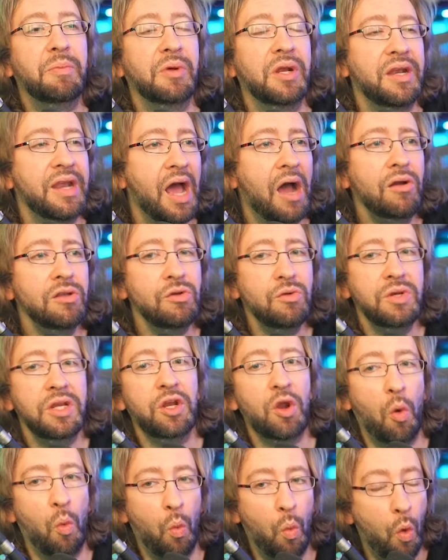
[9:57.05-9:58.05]
But now you
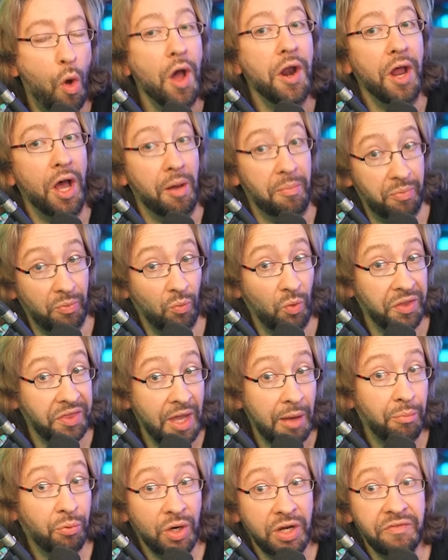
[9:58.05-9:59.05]
need to one up what
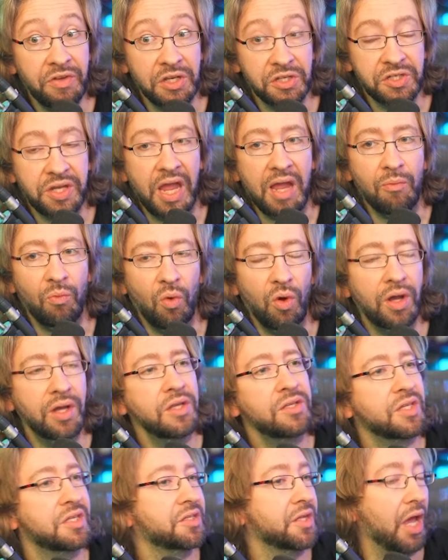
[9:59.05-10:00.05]
that previous game
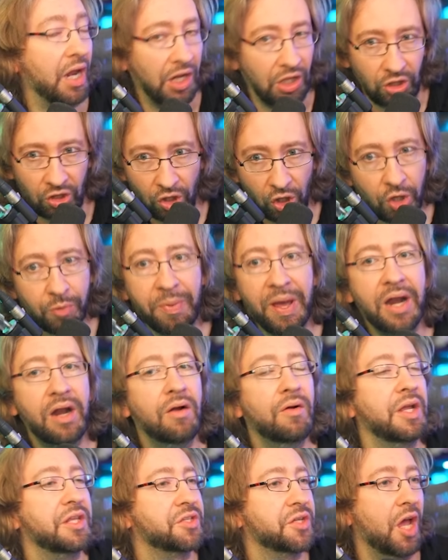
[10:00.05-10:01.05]
was. It's got to look
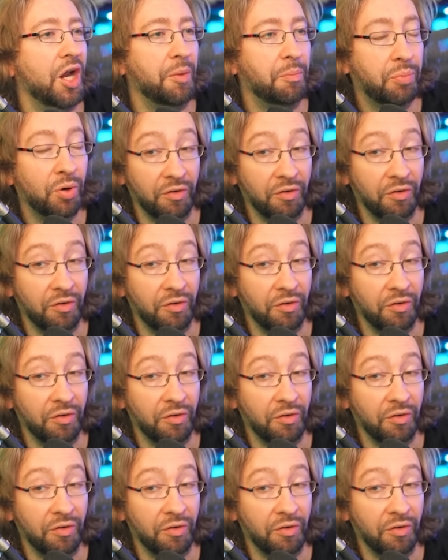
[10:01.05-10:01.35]
better, it's got to